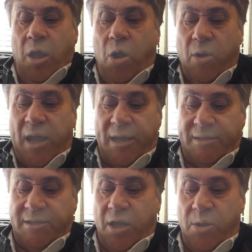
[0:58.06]
Okay,
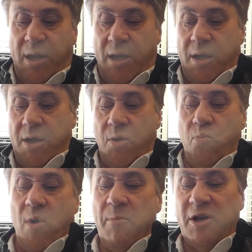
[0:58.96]
so
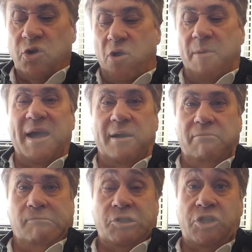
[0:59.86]
when we talk about
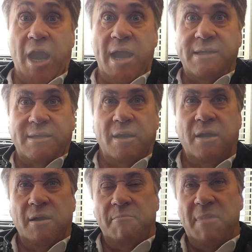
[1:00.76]
shares,
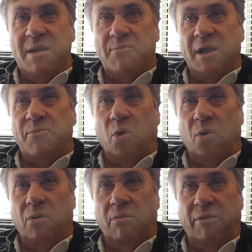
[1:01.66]
many
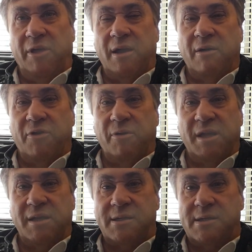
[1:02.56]
people think of them
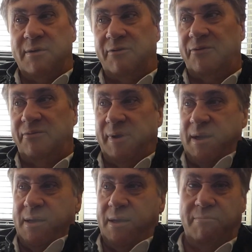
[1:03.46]
as if
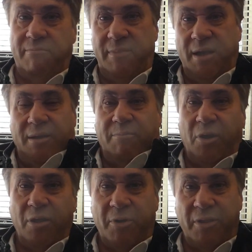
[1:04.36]
you
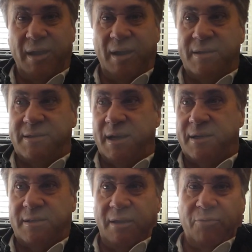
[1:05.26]
buy them on the
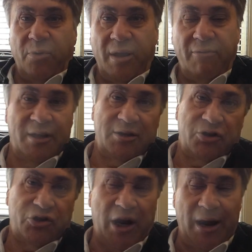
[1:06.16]
ASX, therefore everything's a
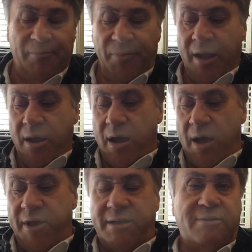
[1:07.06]
share,
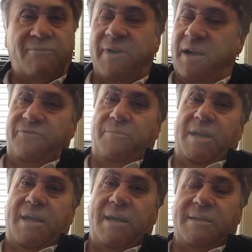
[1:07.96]
and that's far from the
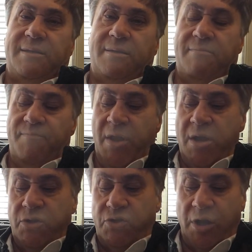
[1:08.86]
case.
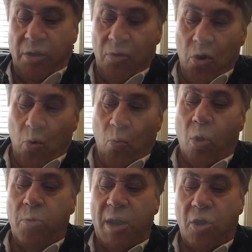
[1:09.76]
So
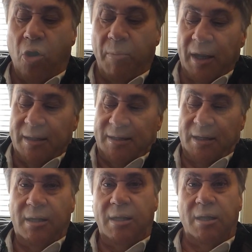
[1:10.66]
what do we commonly
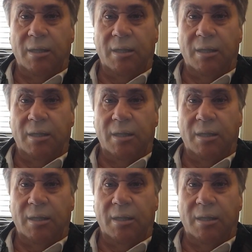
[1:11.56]
see